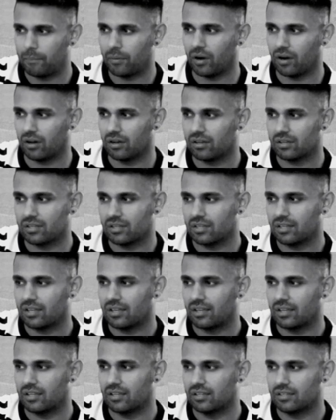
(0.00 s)
But
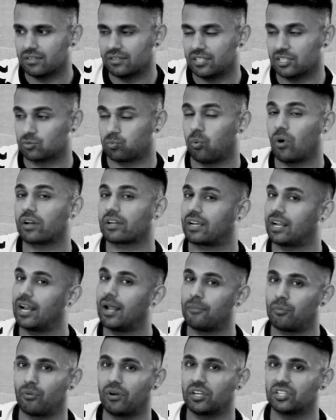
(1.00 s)
there's one
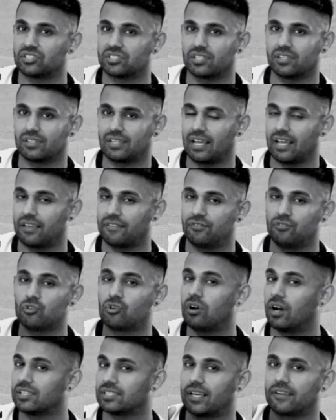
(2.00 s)
collaboration that if
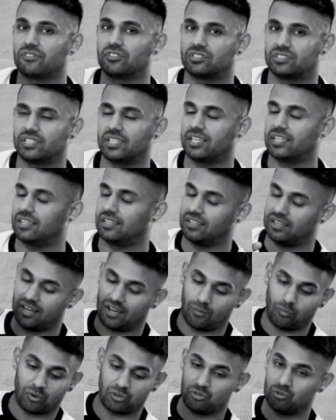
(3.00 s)
you guys haven't seen,
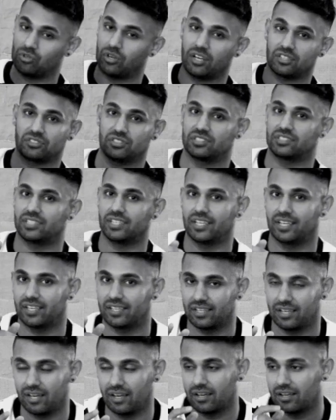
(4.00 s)
I want you guys to see it,
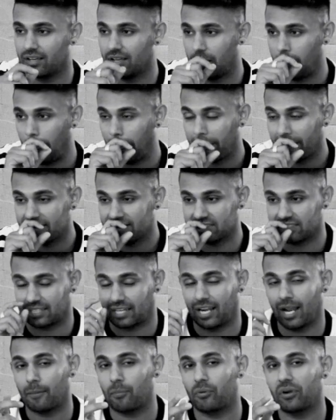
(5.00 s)
yeah? There's a
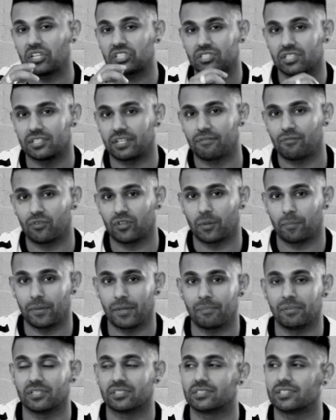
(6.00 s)
collaboration I did for
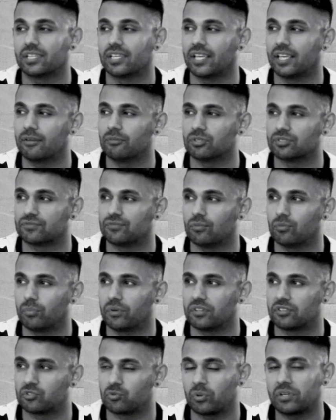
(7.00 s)
the BBC. It was for,
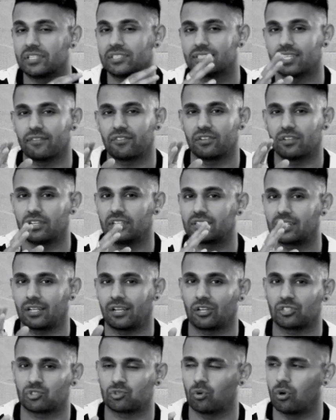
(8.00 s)
with 27
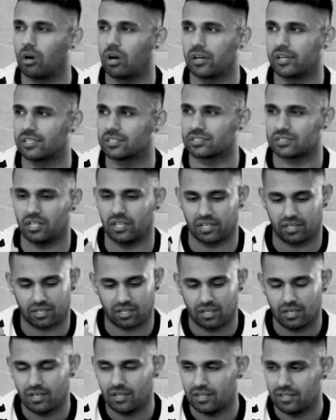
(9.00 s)
international artists.
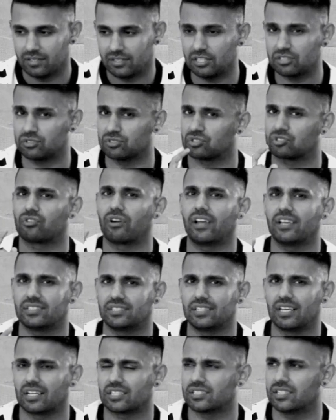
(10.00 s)
Like, this was
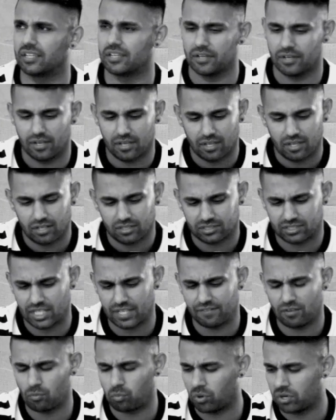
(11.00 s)
crazy, actually.
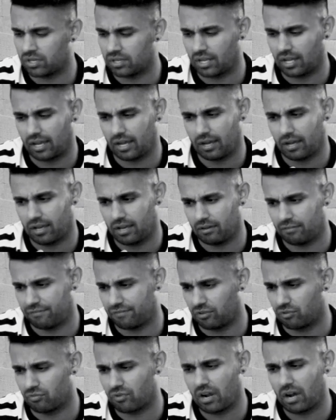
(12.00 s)
Stevie Wonder,
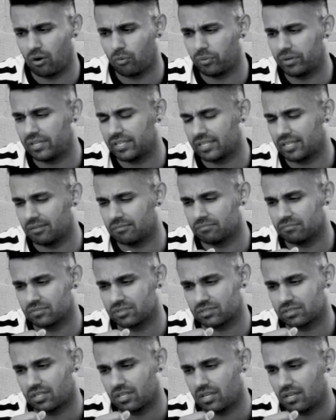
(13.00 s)
Pharrell
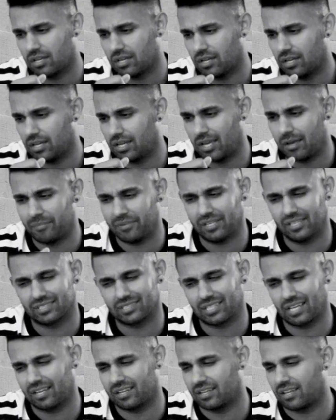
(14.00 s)
Williams, Emily
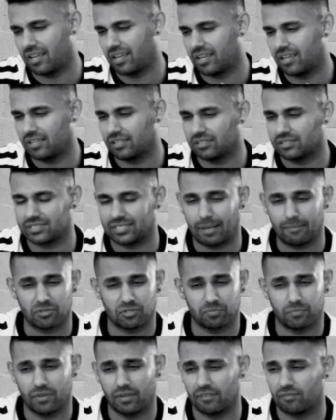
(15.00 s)
Sandé, Sam
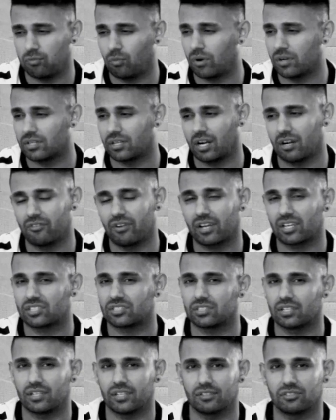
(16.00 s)
Smith, One
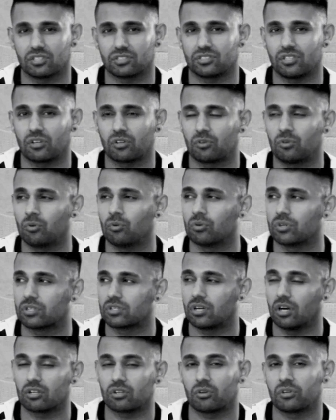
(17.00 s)
Direction. There's a song
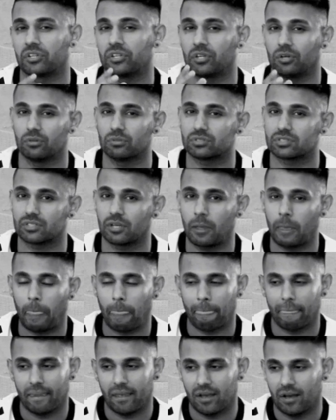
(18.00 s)
called God Only Knows.
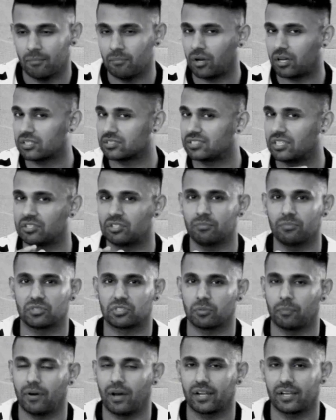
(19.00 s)
I'm not gonna say too
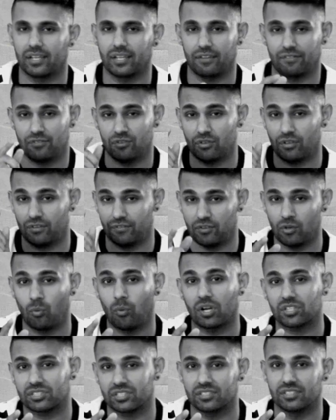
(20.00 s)
much about it. If you're
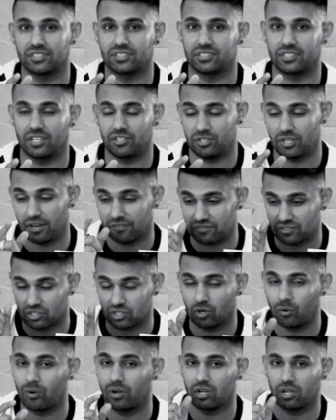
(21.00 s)
watching this here, you have to
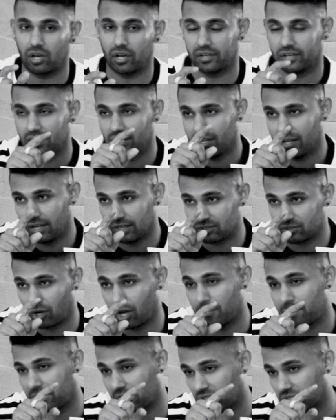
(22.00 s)
go online and
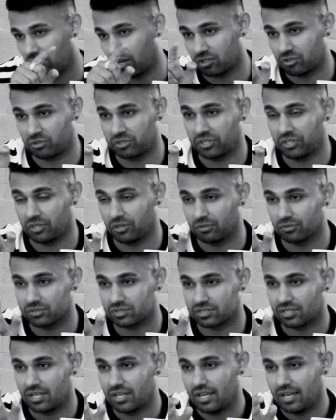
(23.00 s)
type in God Only
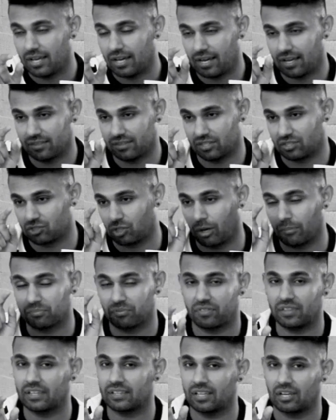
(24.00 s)
Knows, and the
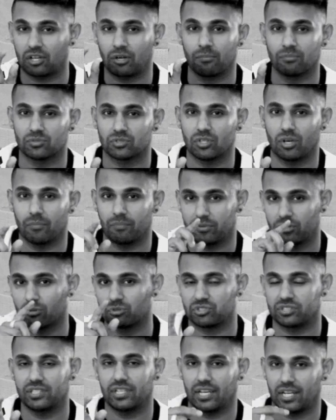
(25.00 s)
top thing that comes up,
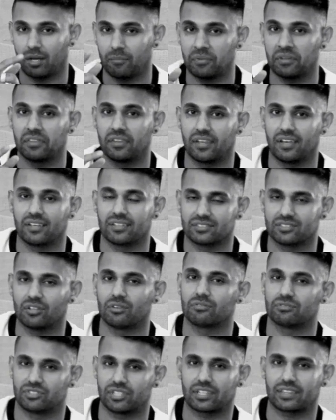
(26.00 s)
you'll see it, and I'm in there.
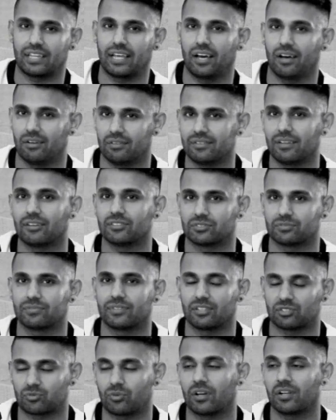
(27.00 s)
So check that out.
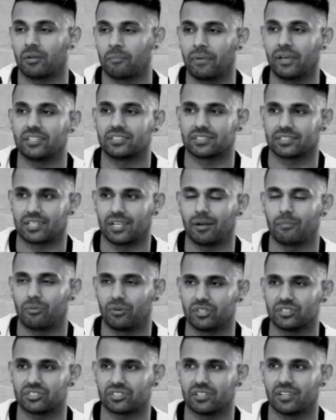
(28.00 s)
That's quite an amazing
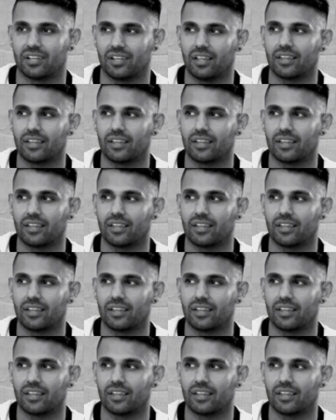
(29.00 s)
collaboration.